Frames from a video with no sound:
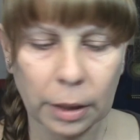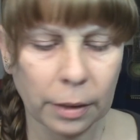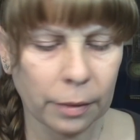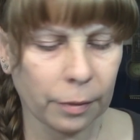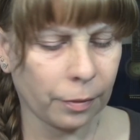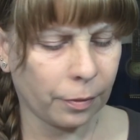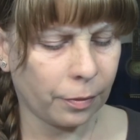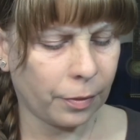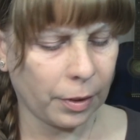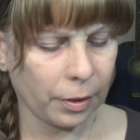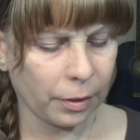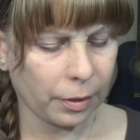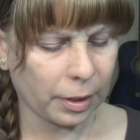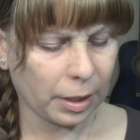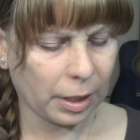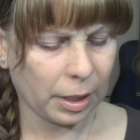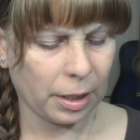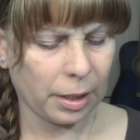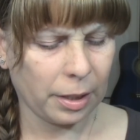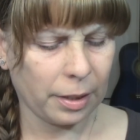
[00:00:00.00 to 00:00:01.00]
It feels
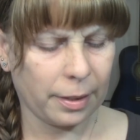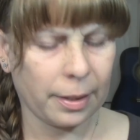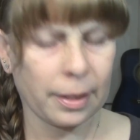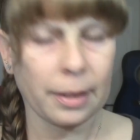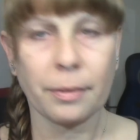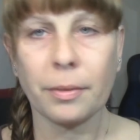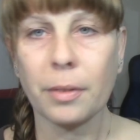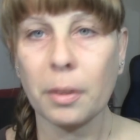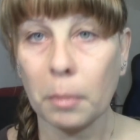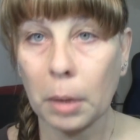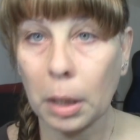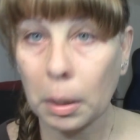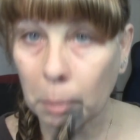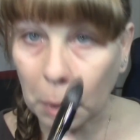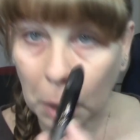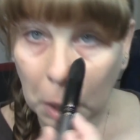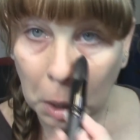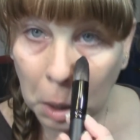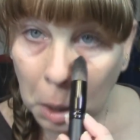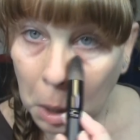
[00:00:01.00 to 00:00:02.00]
kind of stiff to me,
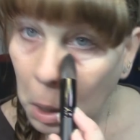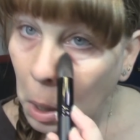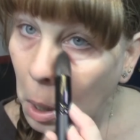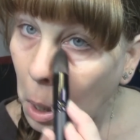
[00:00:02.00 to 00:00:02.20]
but